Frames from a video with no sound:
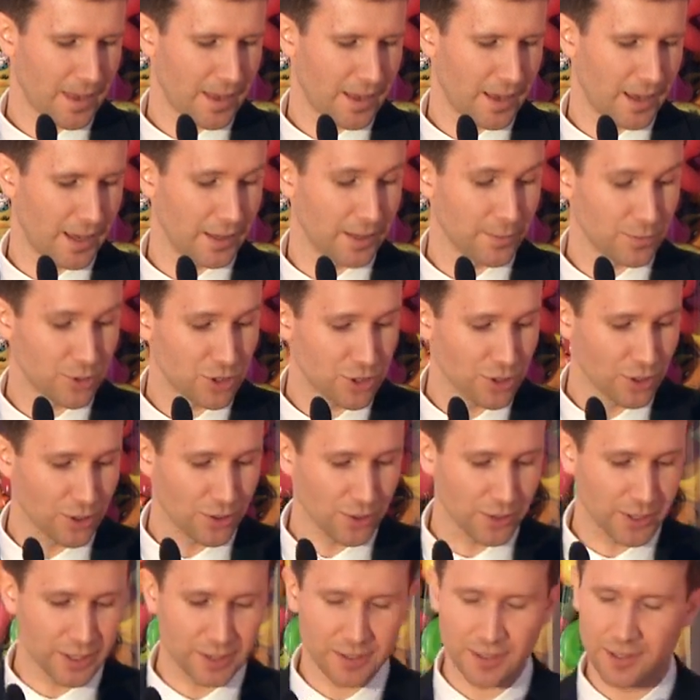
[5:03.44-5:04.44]
And I'm
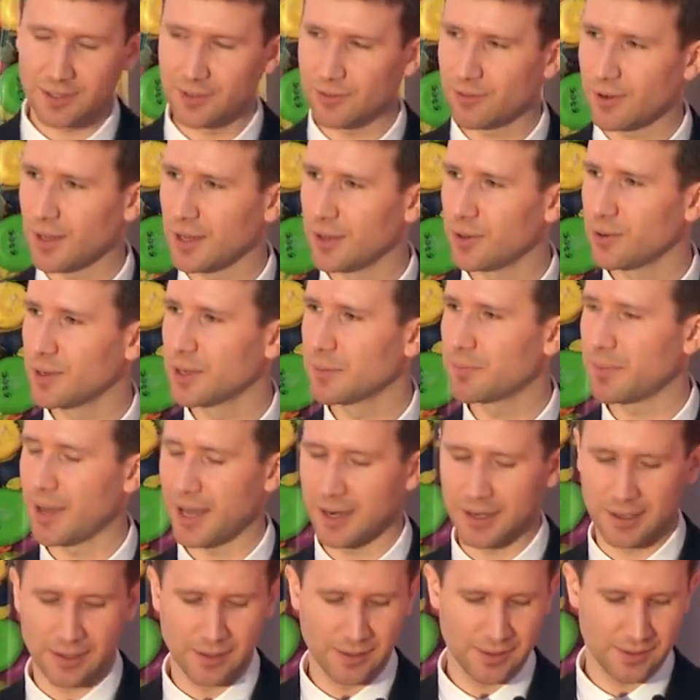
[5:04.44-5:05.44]
sure that in the following
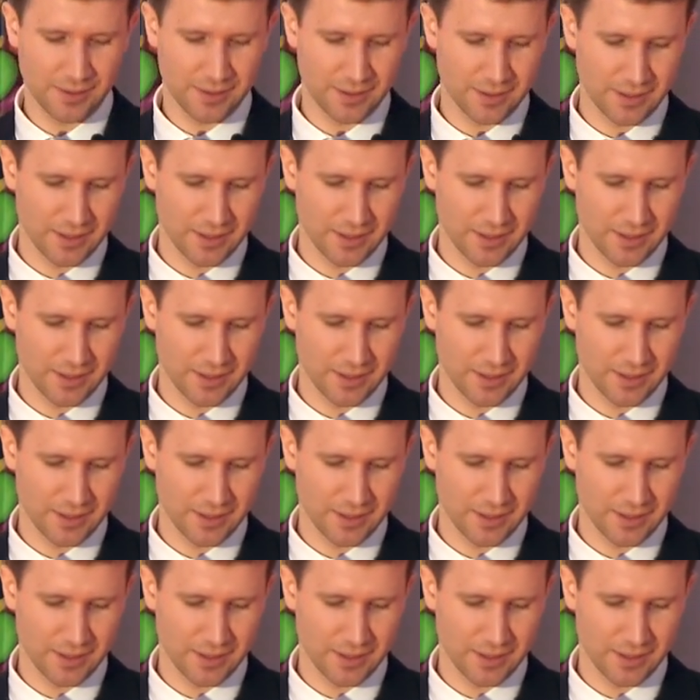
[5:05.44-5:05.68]
panel,